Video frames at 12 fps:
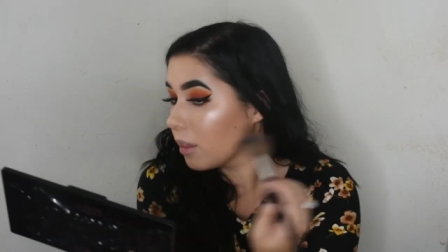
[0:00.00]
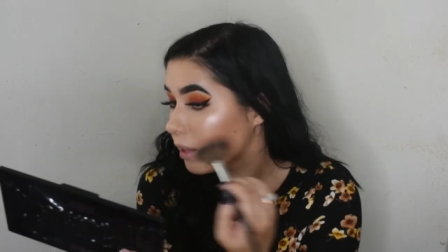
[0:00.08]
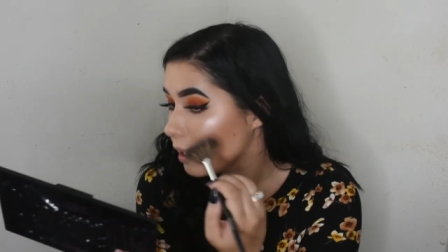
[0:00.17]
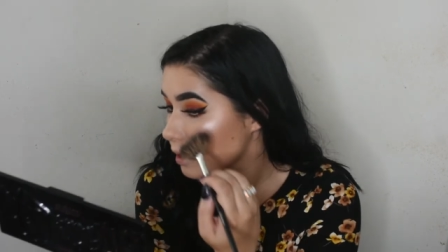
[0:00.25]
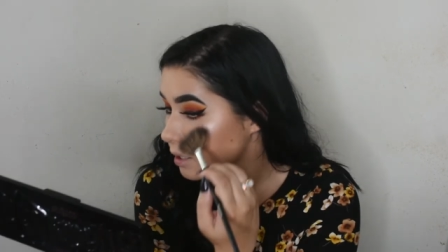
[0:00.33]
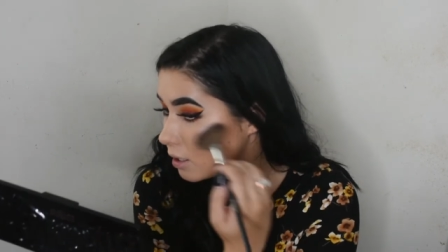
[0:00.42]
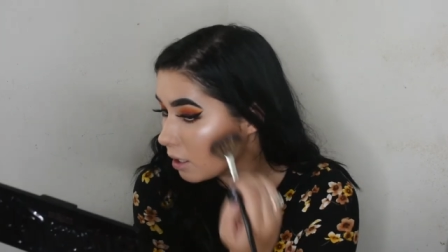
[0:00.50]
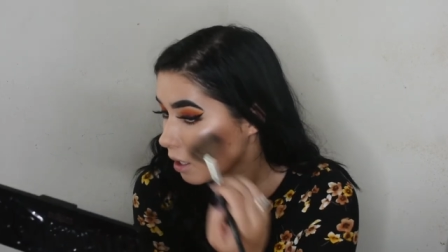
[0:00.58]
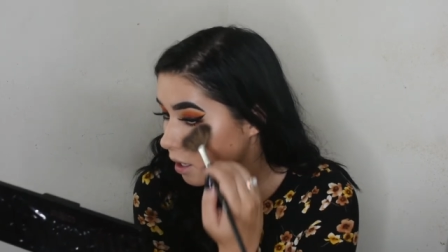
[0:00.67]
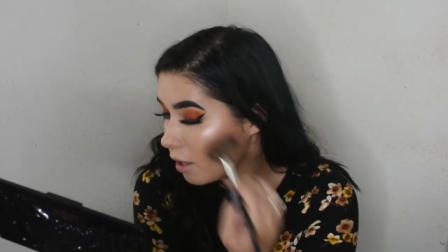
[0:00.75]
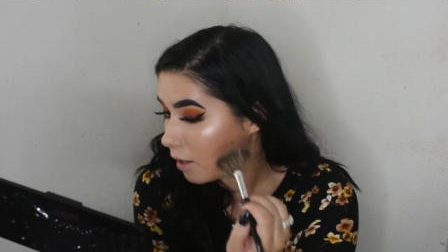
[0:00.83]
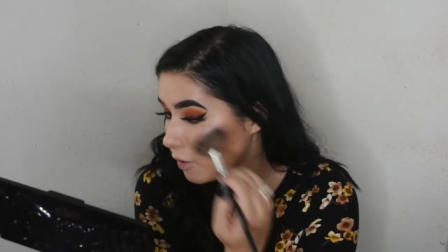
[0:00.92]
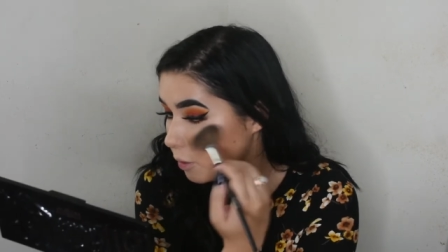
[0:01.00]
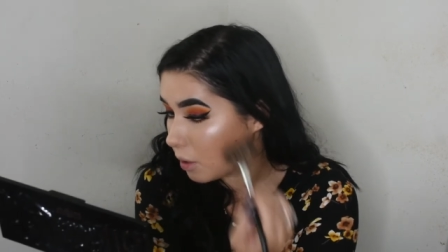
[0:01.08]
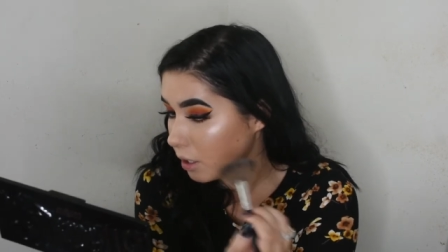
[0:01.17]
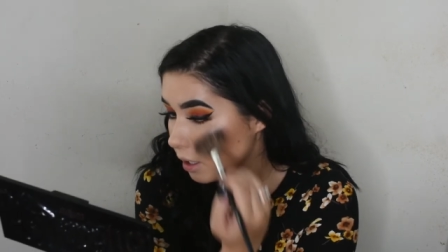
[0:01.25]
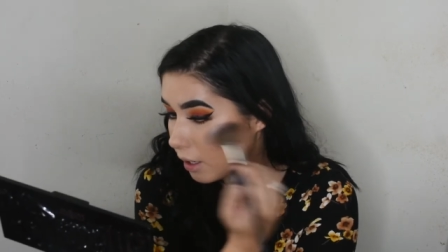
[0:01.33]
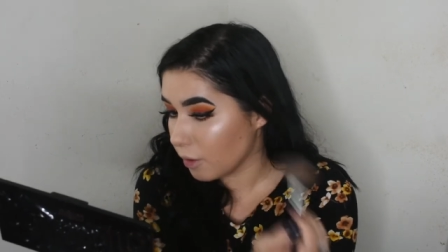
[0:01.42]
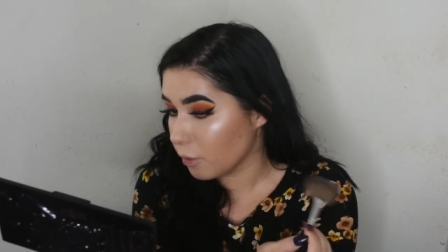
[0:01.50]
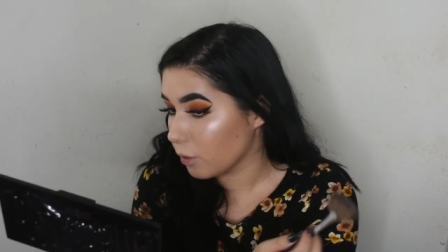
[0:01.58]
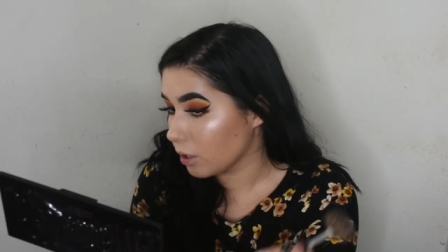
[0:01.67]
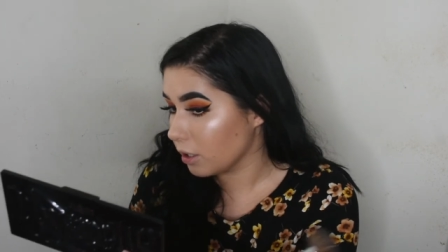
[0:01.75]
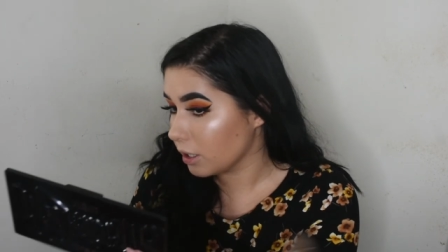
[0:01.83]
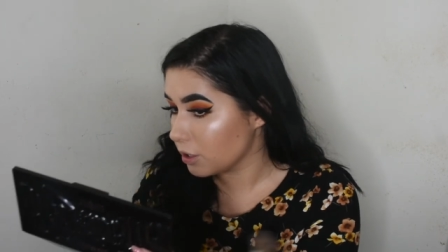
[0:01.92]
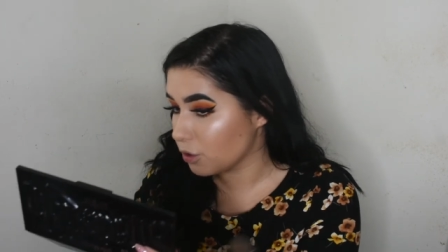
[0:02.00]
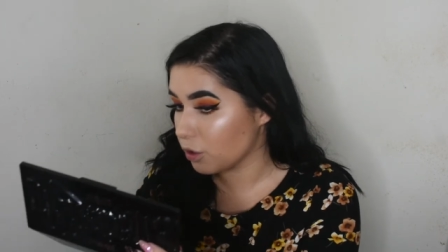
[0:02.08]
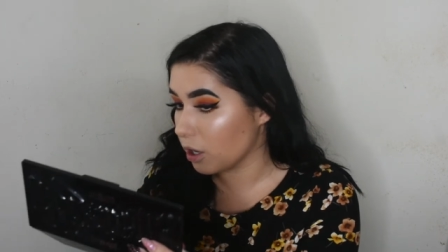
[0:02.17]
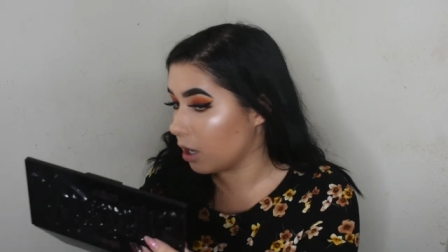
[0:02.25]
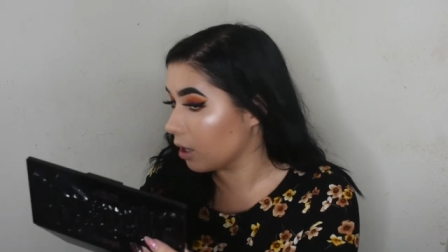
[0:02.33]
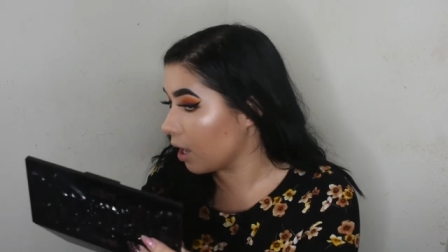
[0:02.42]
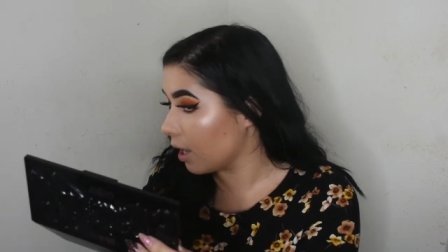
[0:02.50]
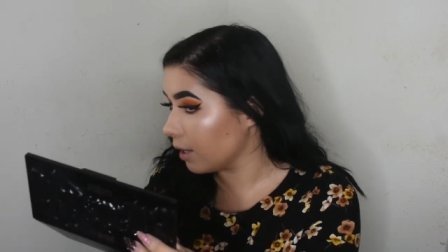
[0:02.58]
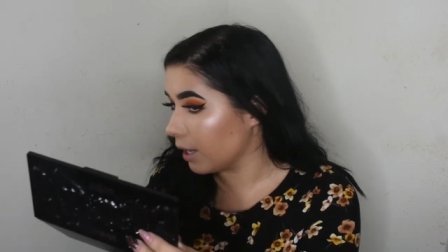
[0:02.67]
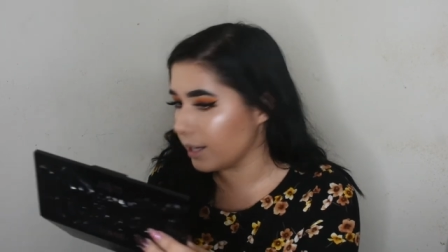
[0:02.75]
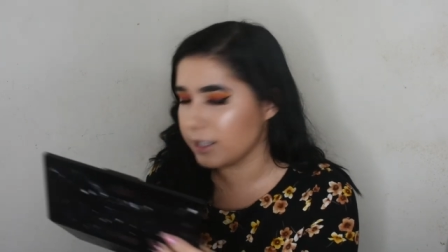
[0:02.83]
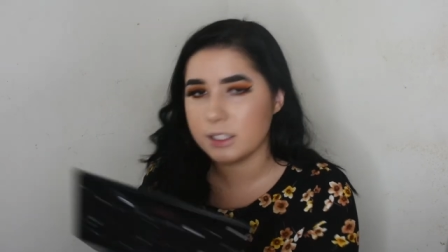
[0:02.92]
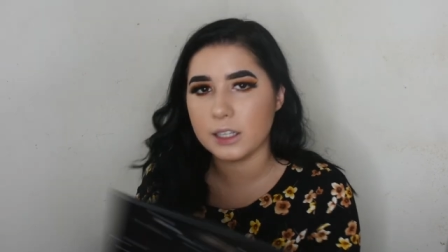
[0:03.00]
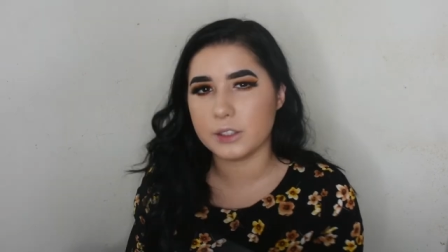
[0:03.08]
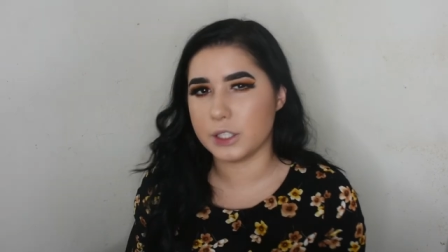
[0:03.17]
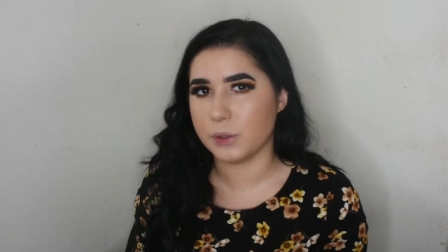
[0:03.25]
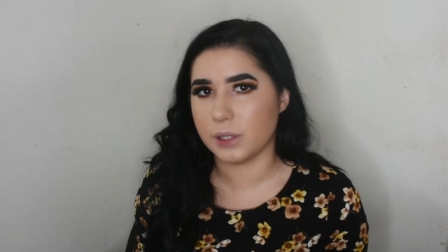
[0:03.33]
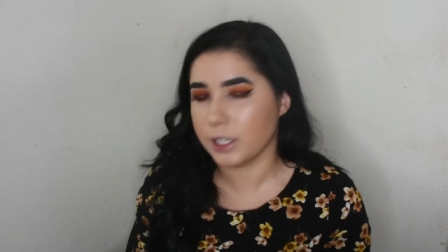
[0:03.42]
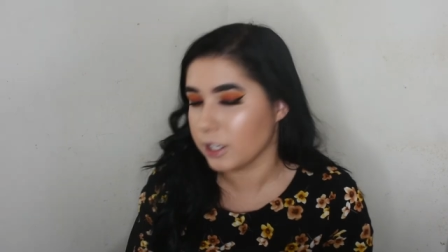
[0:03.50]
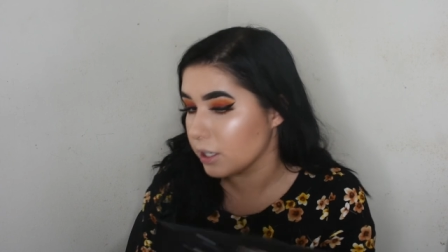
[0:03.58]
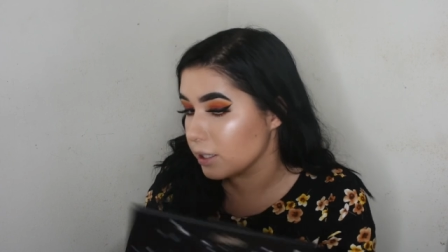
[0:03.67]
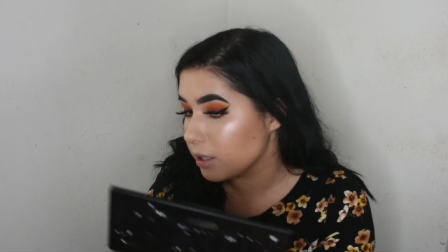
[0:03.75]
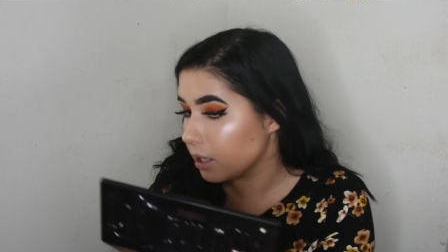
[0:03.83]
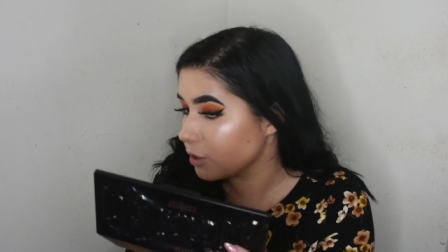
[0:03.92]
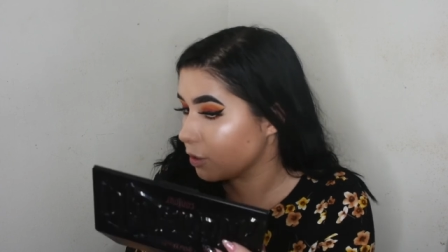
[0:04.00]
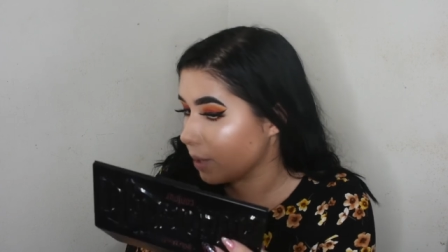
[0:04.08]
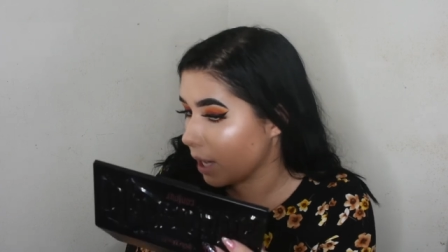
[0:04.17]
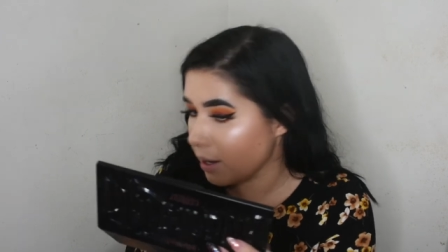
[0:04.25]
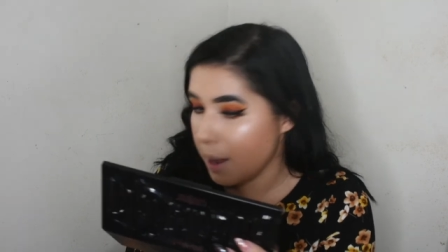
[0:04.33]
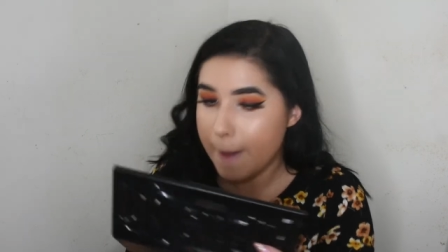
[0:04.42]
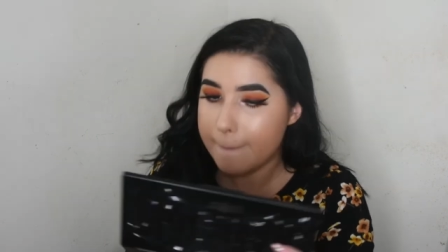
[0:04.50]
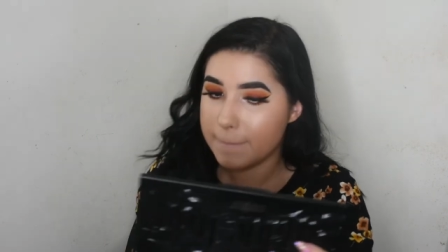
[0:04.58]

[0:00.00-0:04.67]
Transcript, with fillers: This, if you want like a really strong highlight, and it's not too glittery, it's not too bad,